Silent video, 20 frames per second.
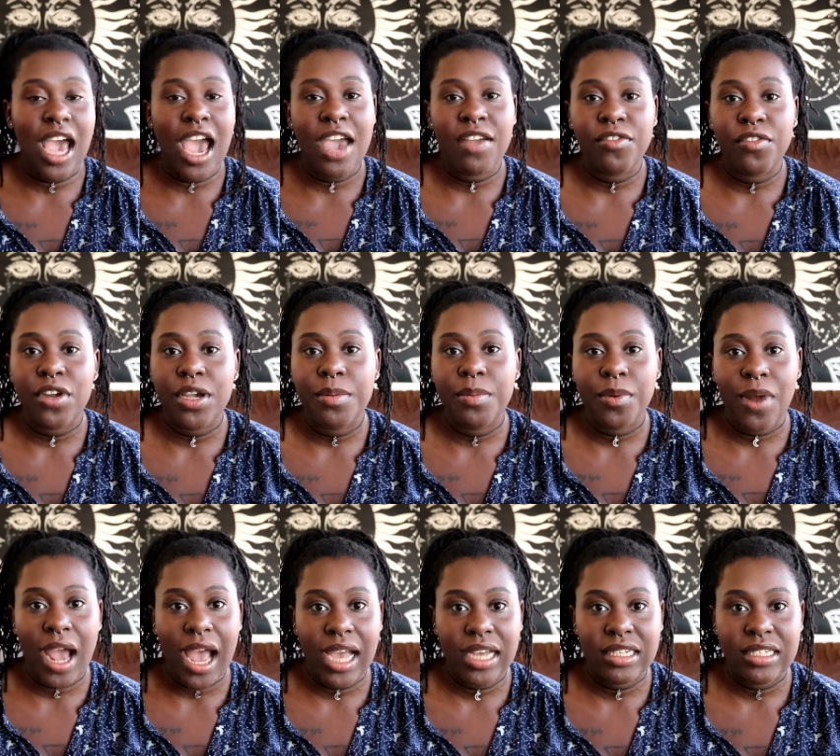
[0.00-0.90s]
Every
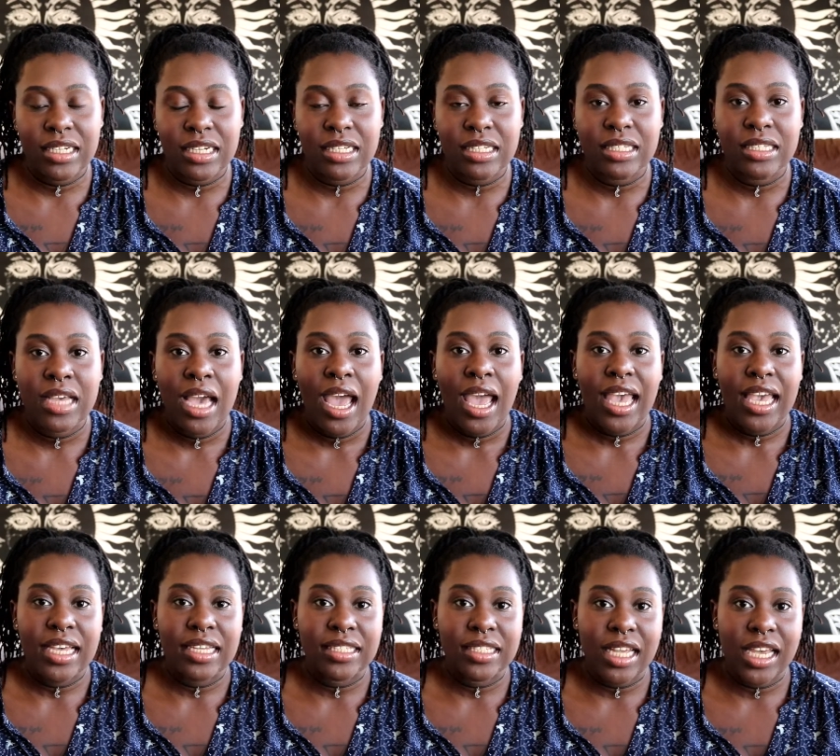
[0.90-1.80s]
practice
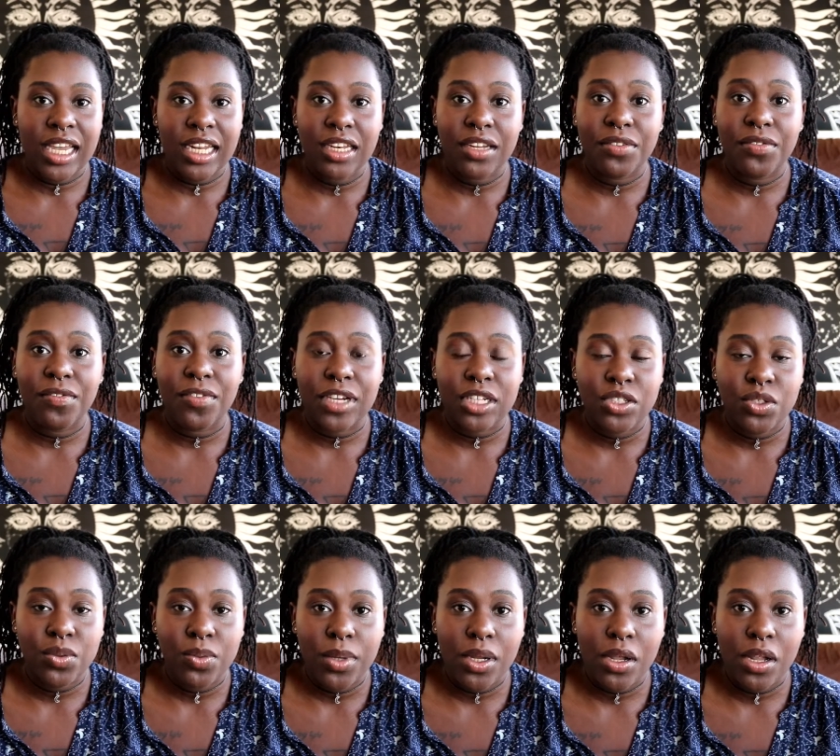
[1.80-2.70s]
is
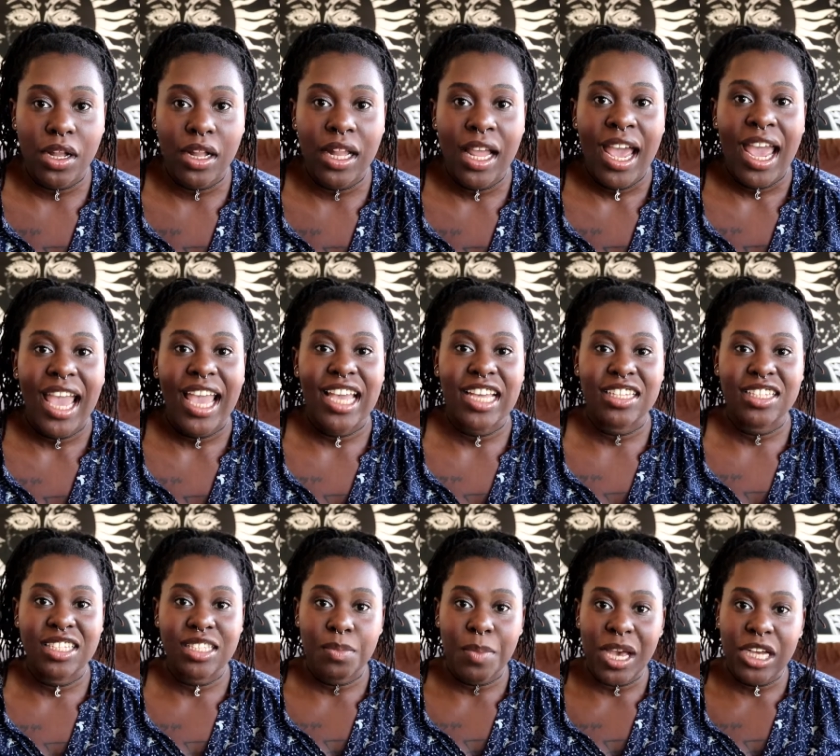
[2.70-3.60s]
individual and
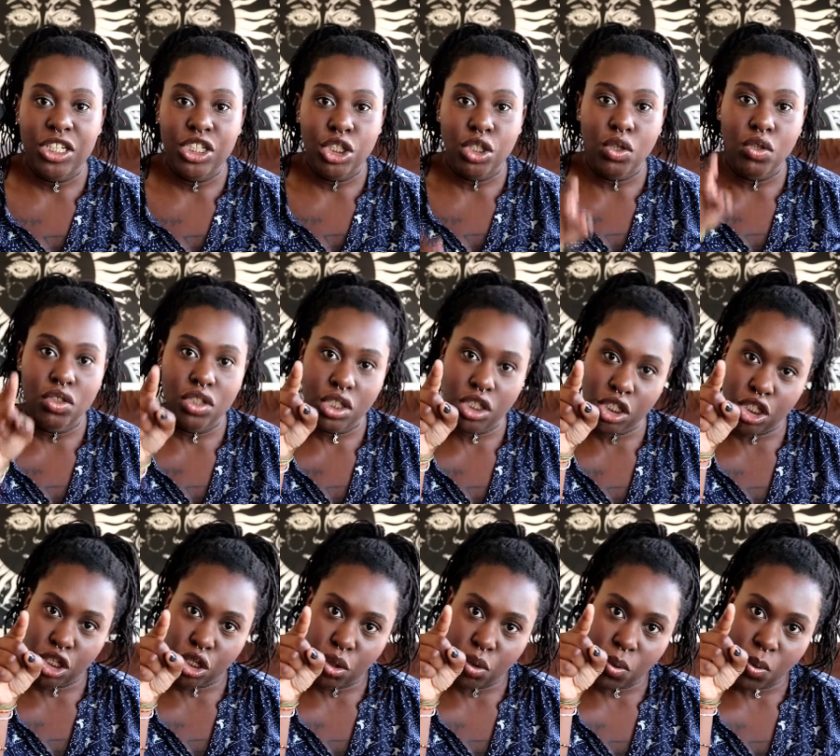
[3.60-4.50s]
special
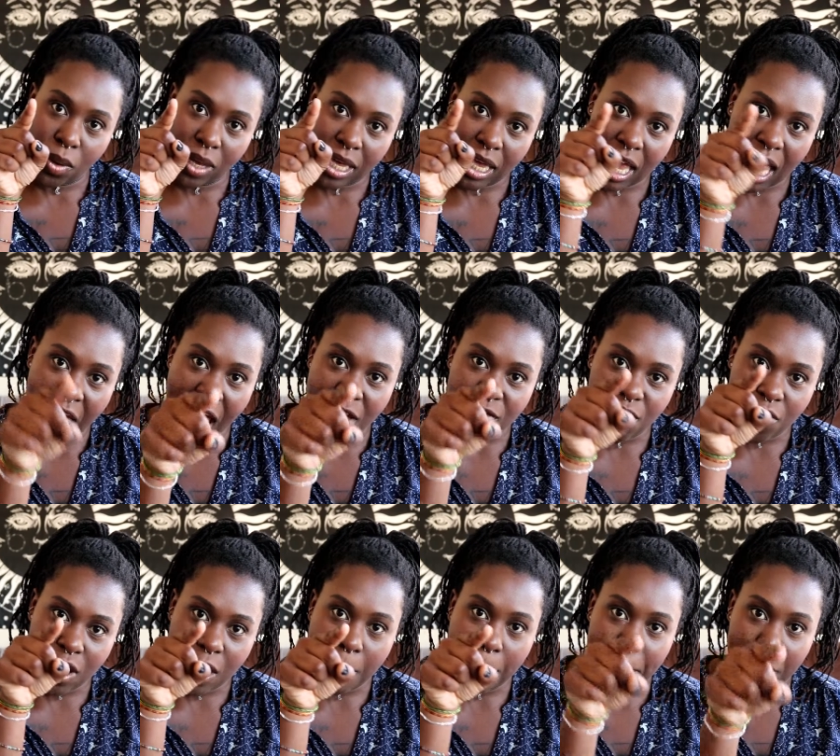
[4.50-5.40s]
to
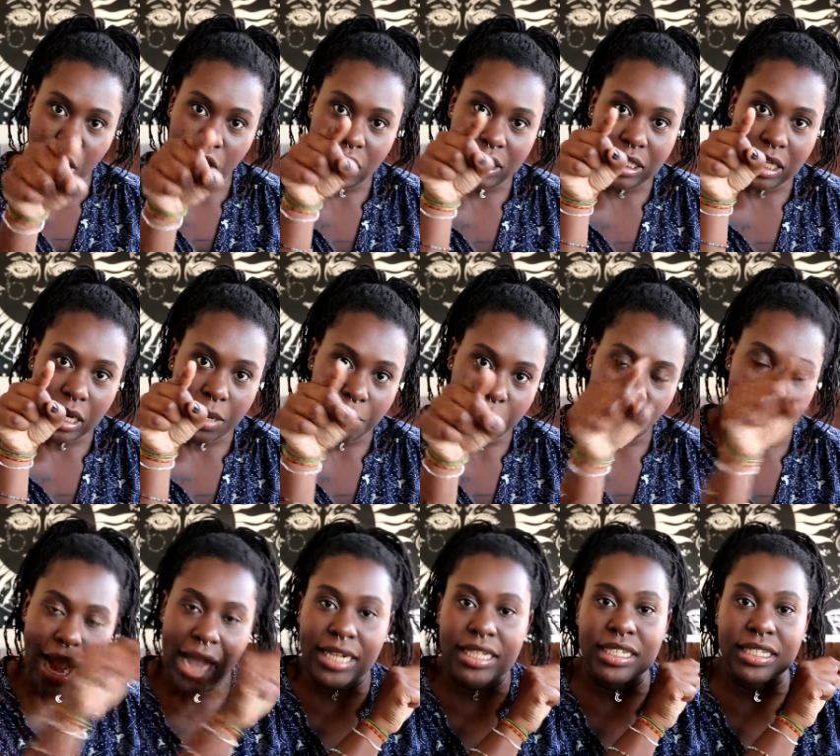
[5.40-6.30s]
every person
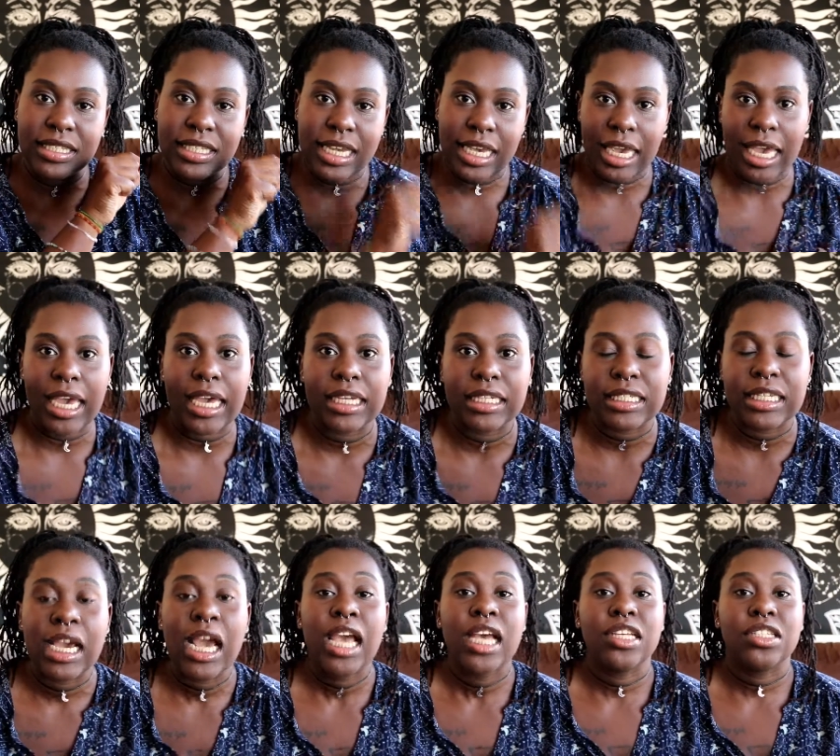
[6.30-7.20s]
practicing it.
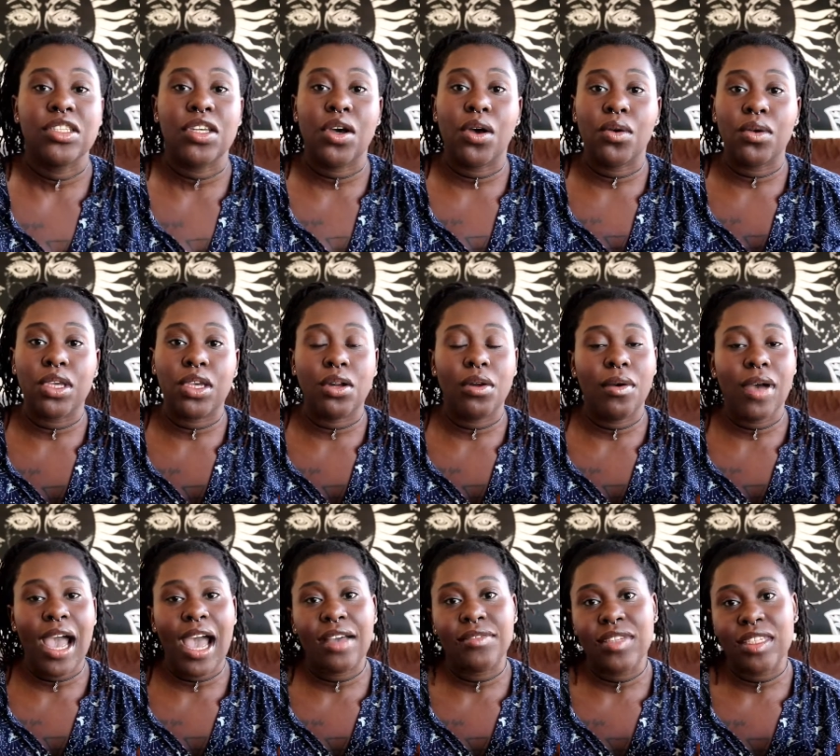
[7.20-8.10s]
So you don't
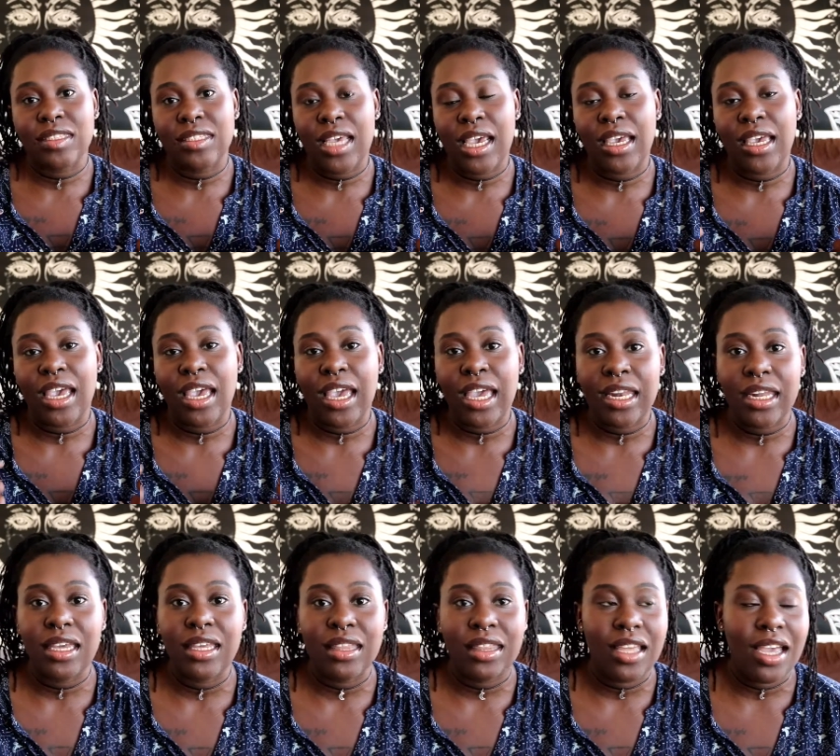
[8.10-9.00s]
have to take
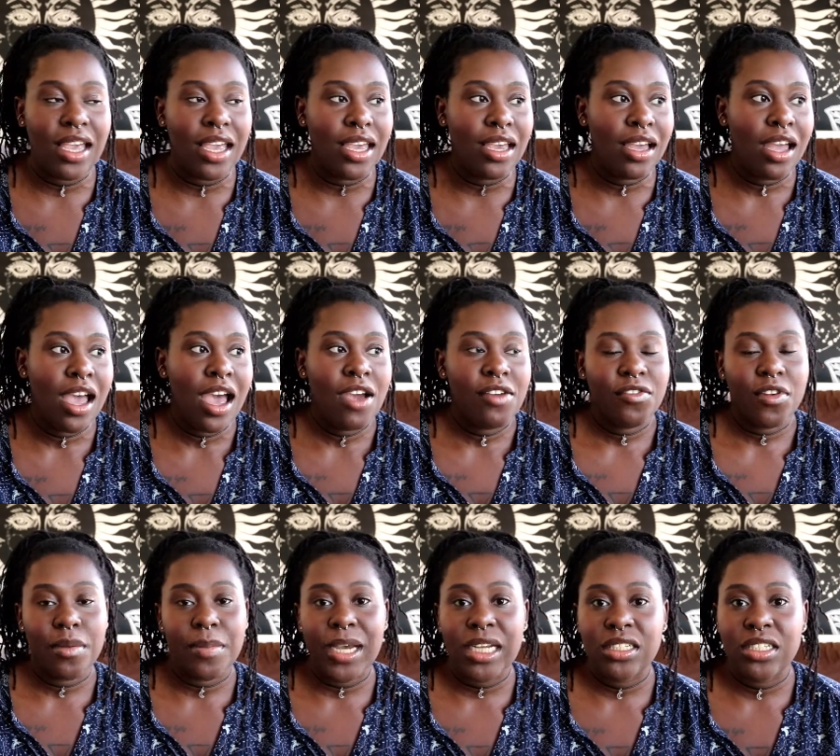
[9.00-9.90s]
anything
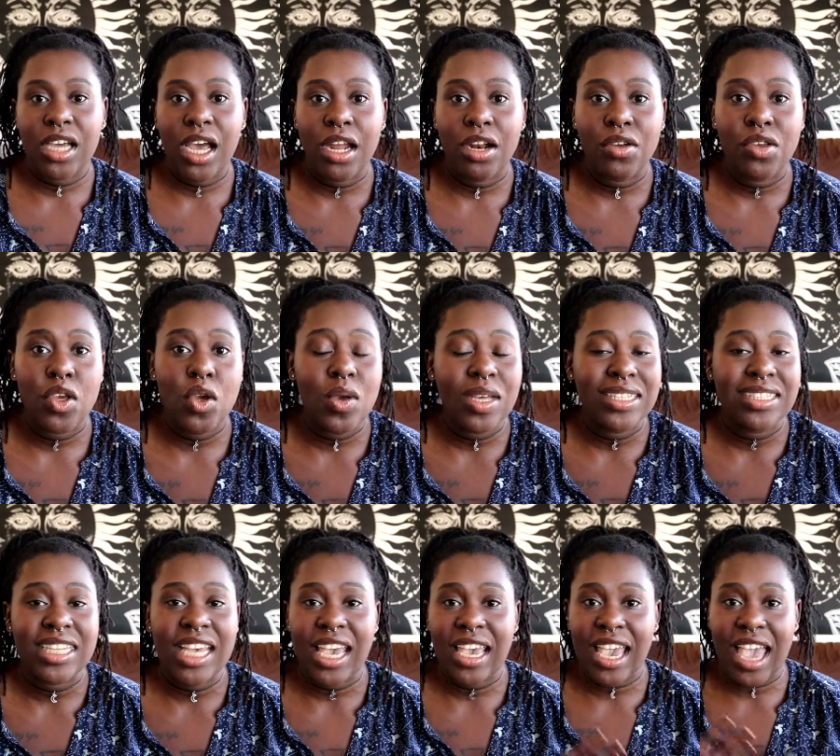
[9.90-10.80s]
from my channel. You can
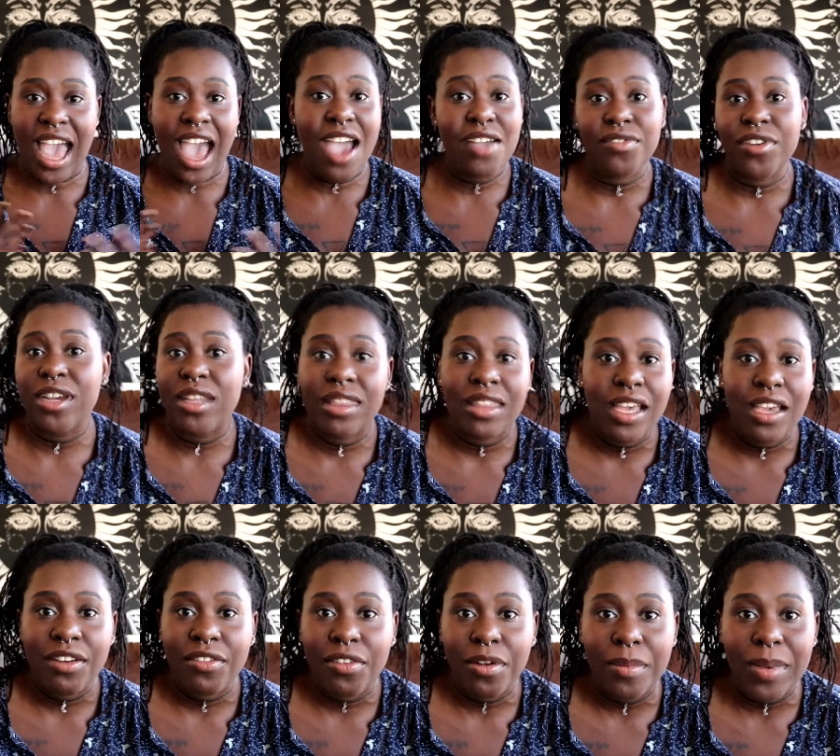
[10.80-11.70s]
take
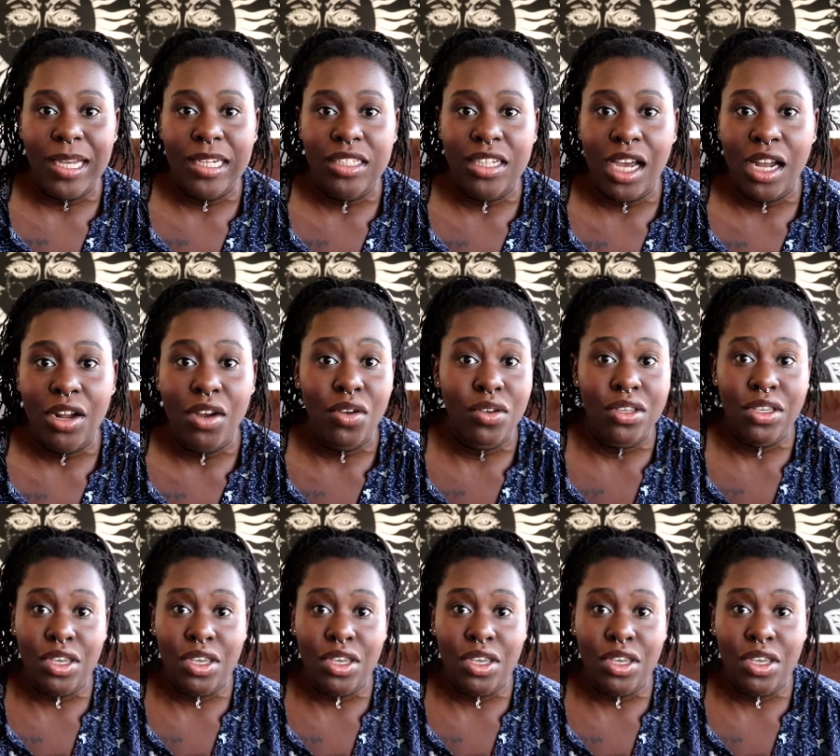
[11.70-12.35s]
everything from my channel.